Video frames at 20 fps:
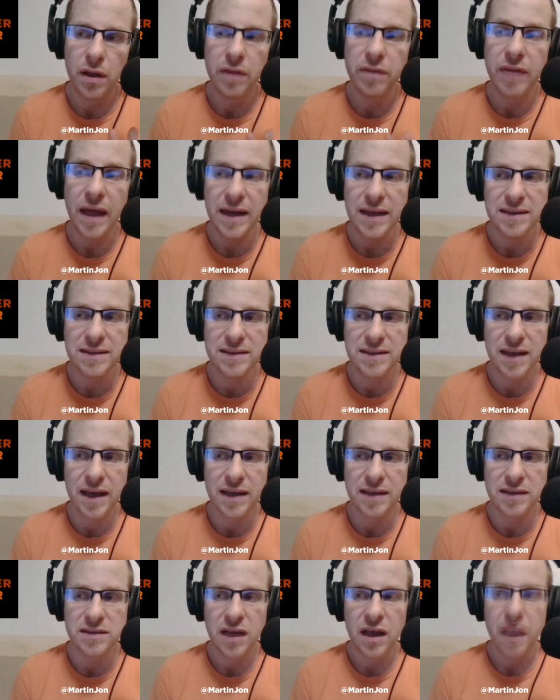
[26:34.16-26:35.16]
Then he
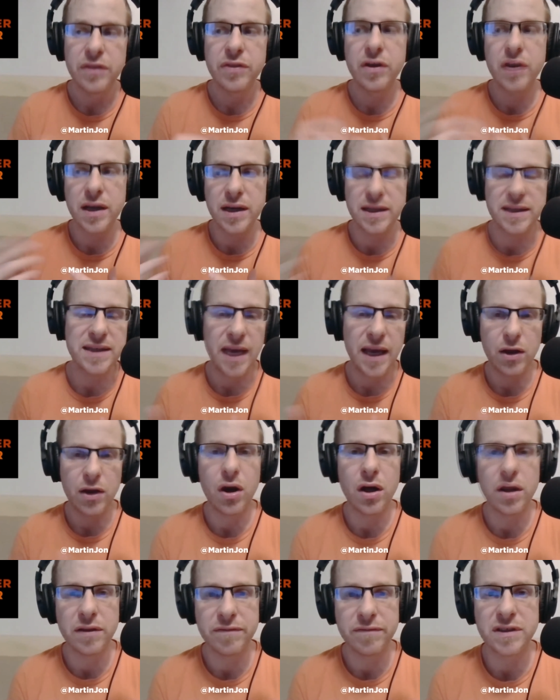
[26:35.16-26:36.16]
says, they're going to take
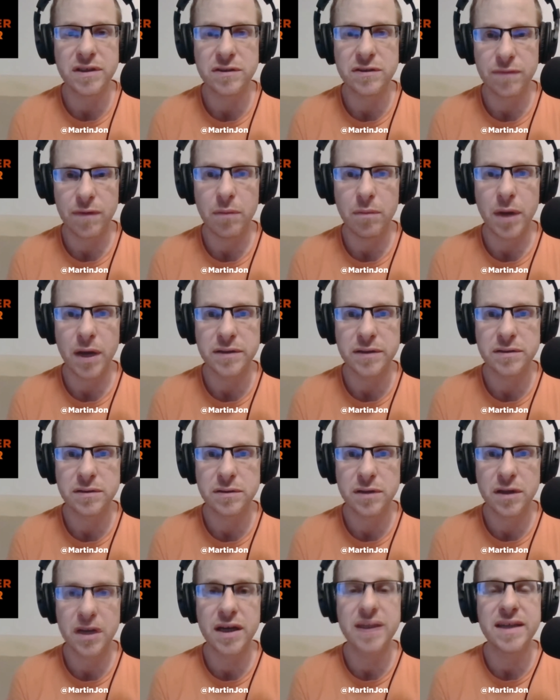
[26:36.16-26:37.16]
all of this from us.
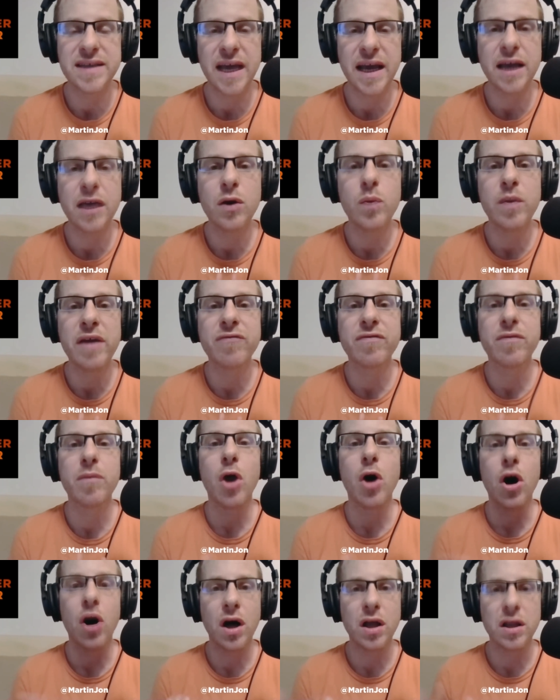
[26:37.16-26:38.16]
They're going to take it away
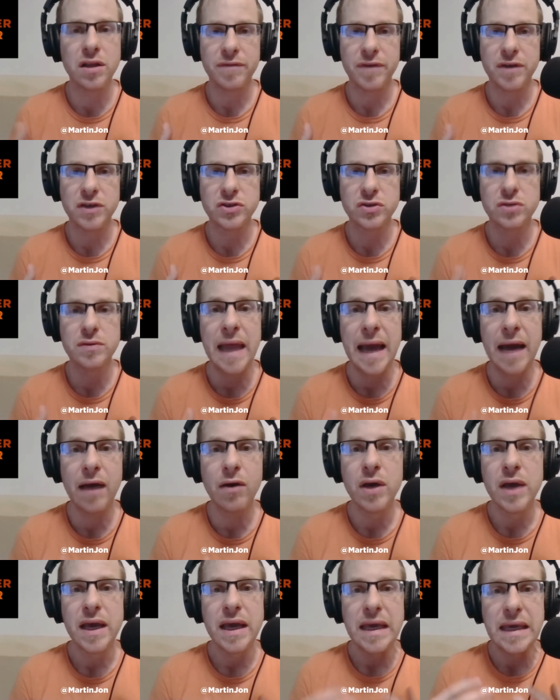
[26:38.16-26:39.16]
from all of us. So
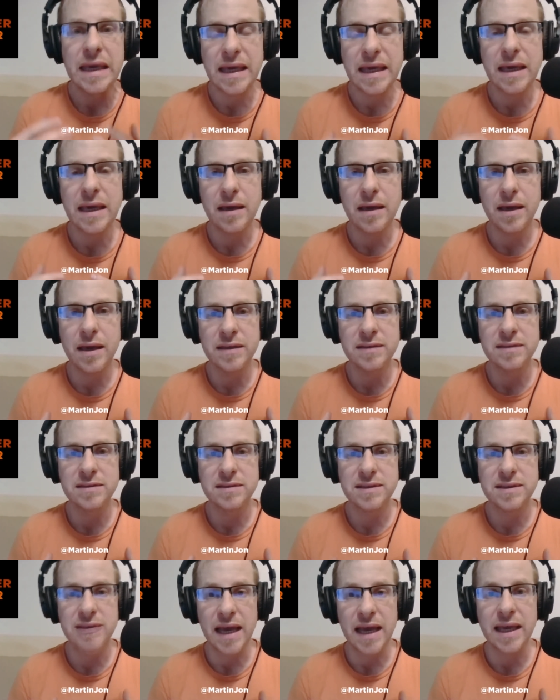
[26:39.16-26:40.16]
now he
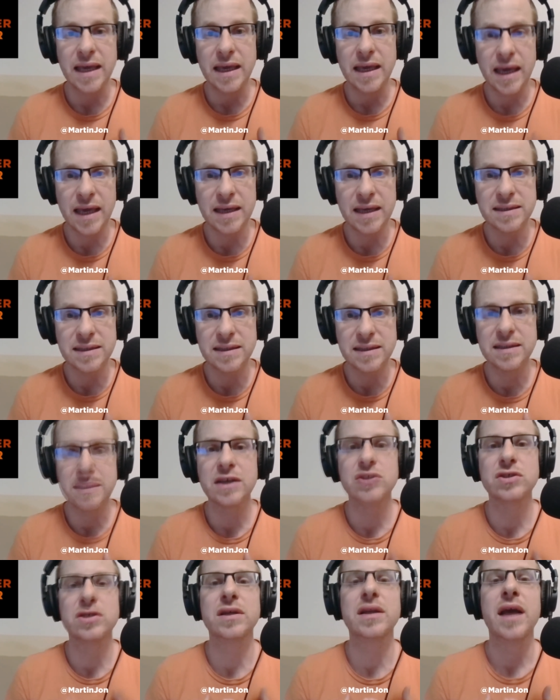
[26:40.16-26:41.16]
is taking his
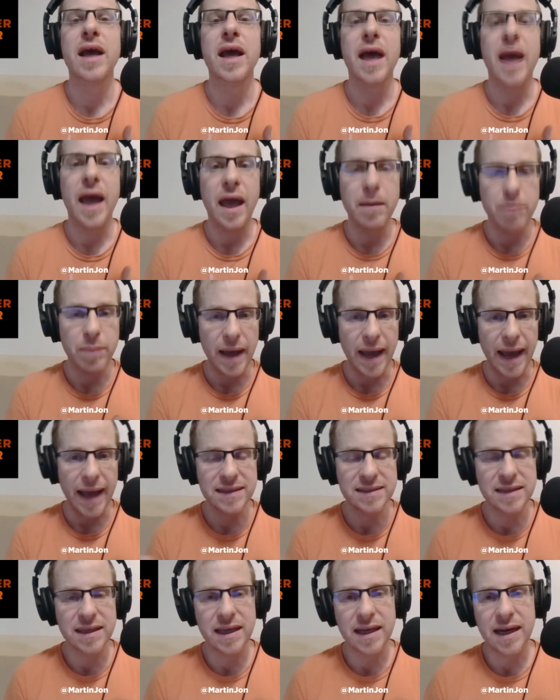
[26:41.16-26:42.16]
addiction and
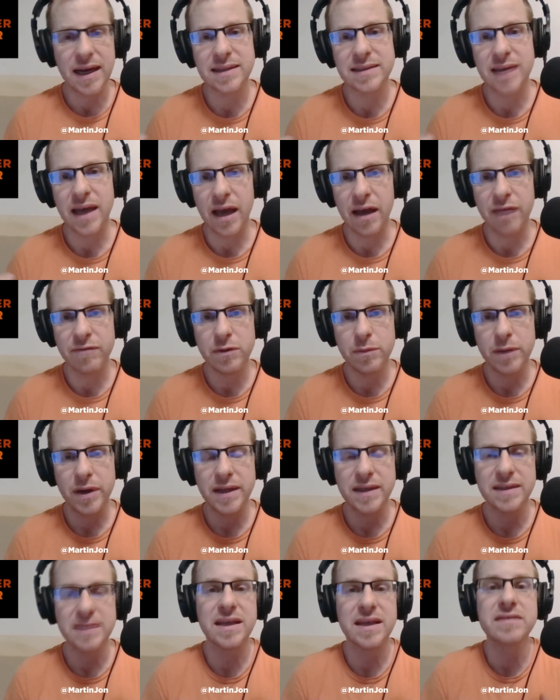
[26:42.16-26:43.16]
passing it on to
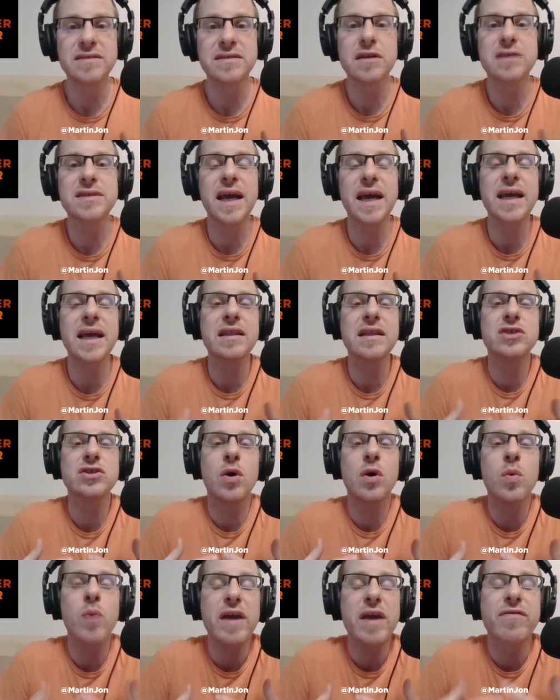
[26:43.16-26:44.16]
everybody. He says, they're taking this
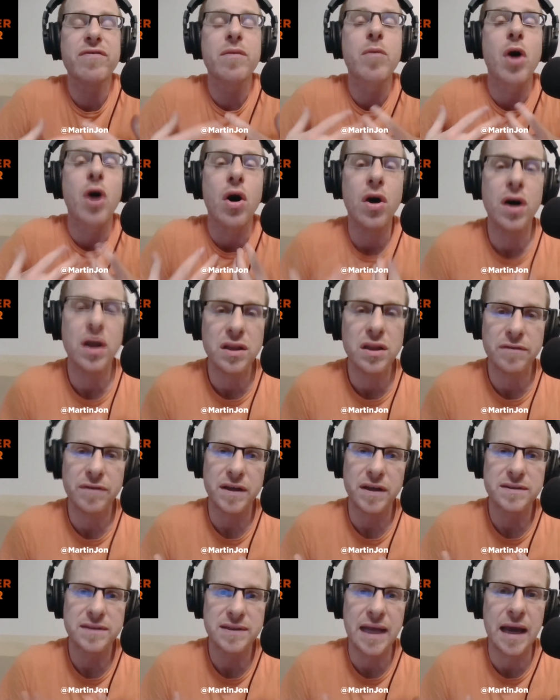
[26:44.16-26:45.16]
away from all of us.